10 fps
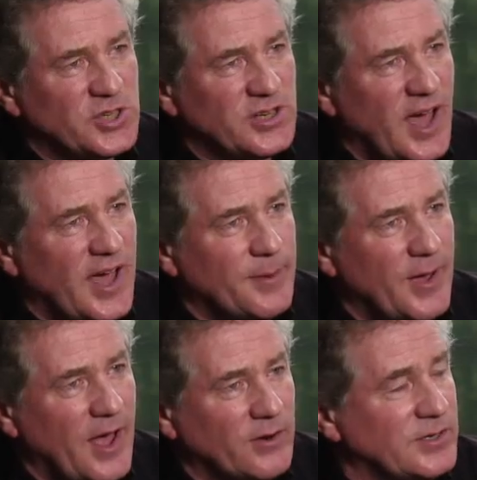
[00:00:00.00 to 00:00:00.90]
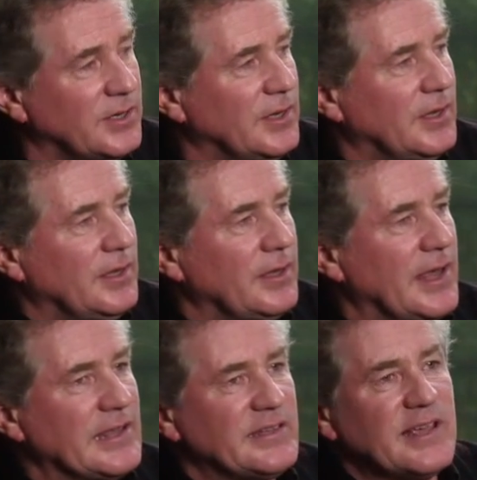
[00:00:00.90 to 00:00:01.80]
she died about
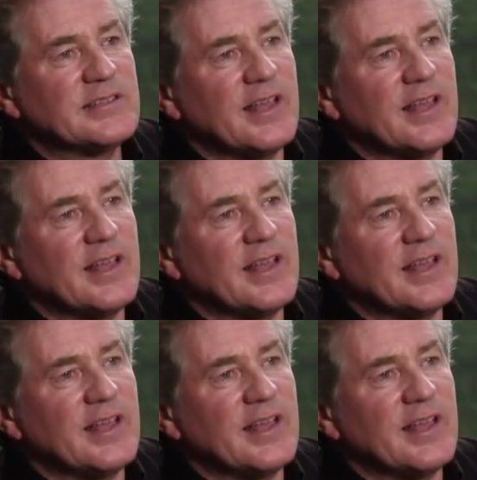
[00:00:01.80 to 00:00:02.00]
eight days